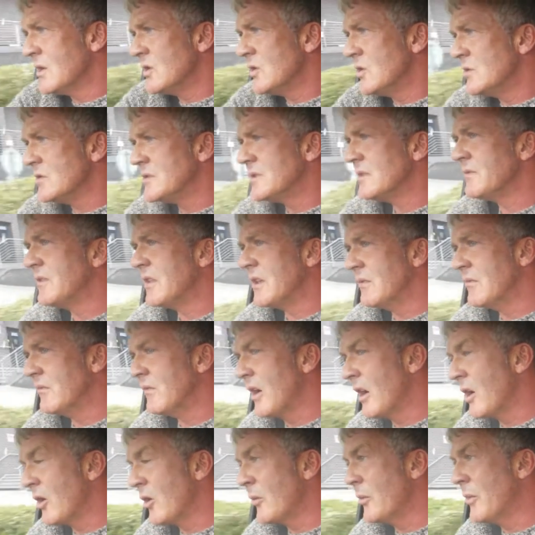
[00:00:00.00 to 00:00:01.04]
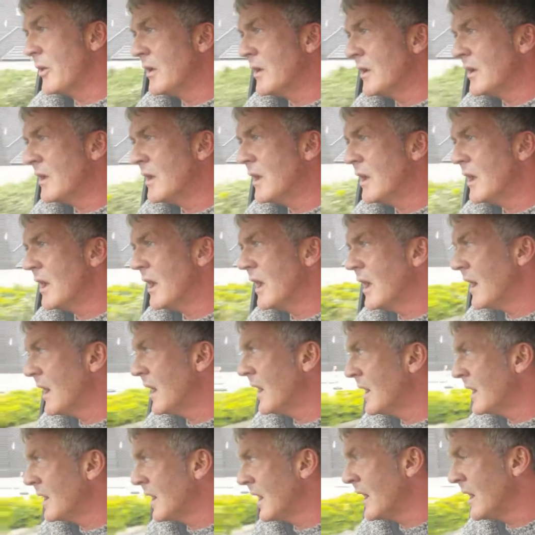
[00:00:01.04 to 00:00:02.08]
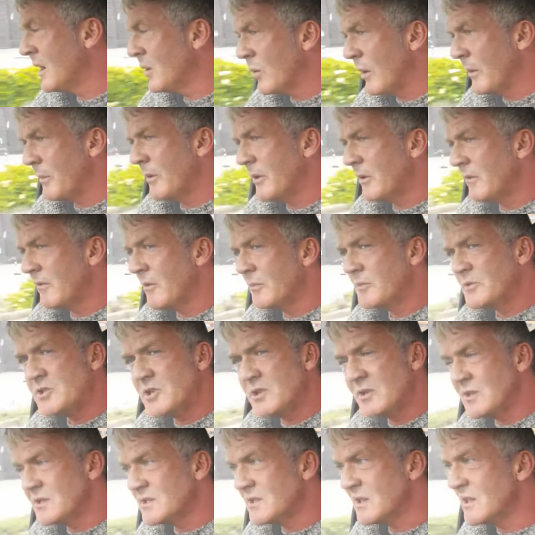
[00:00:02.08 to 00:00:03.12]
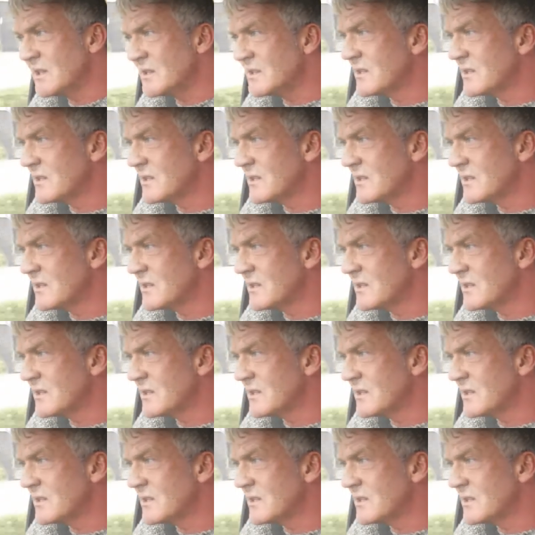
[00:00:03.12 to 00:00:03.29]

use of the environment, and any weapon of opportunity.